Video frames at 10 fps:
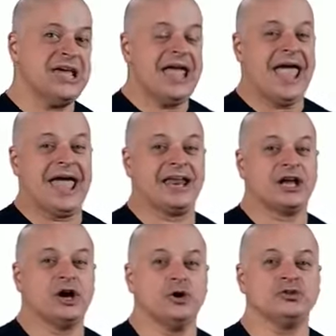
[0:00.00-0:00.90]
and it
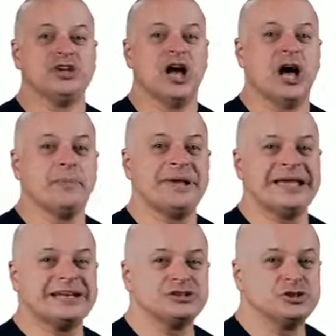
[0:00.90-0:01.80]
goes up
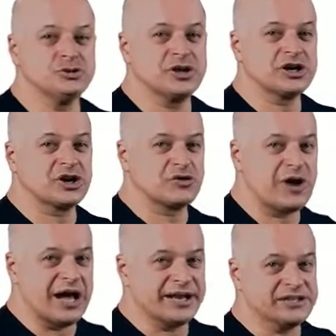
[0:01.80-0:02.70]
into the
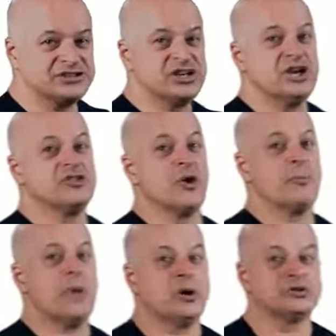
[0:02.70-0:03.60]
carotids. The
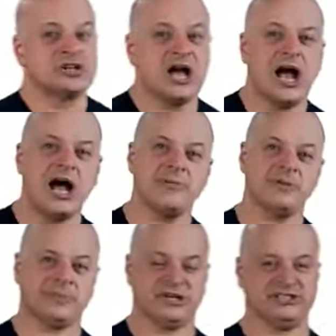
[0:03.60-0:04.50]
most common
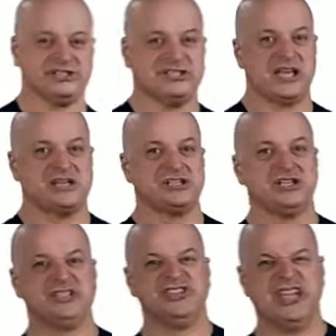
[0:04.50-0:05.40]
presentation
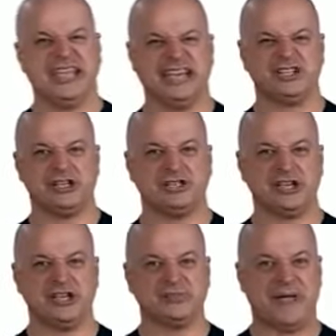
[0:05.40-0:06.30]
is angina,
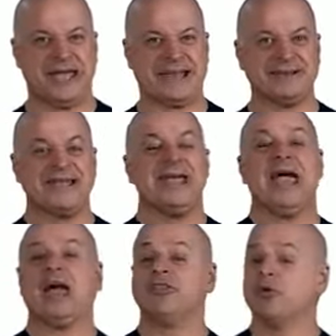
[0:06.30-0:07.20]
chest pain,
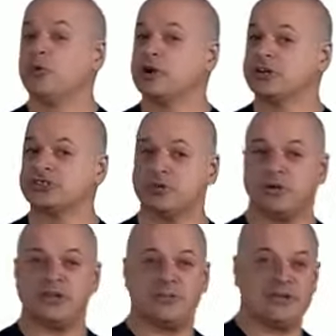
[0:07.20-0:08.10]
and the worst, the one
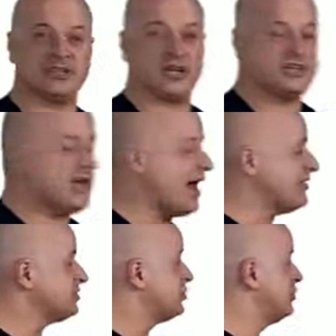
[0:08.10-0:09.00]
that means you're going to die the
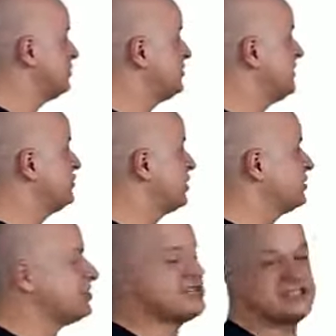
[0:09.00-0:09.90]
soonest, is
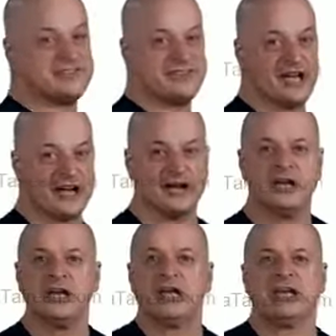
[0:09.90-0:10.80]
congestive failure.
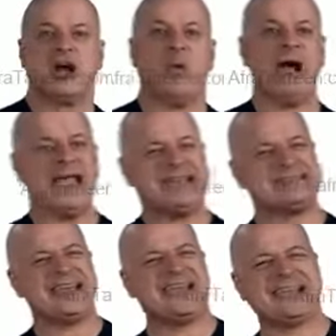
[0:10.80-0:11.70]
Now why is
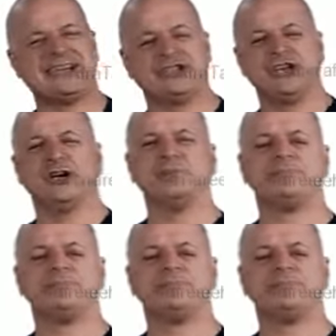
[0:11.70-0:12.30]
angina